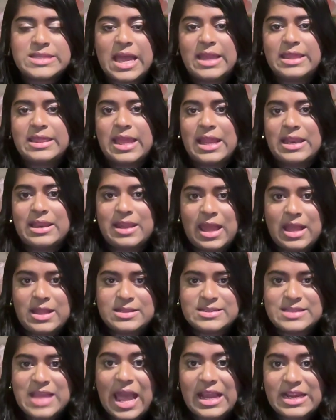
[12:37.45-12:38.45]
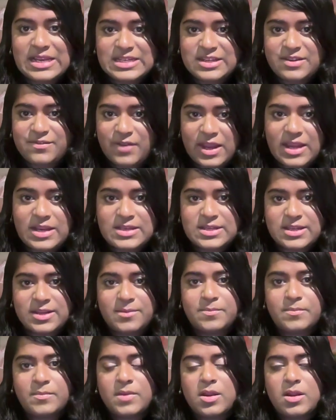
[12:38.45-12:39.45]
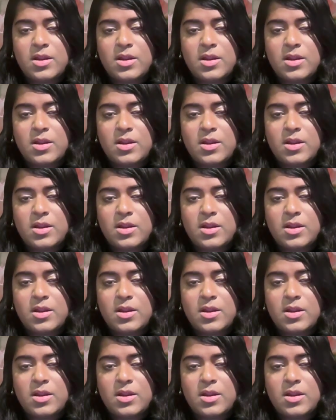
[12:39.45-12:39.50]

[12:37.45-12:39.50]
that gets activated.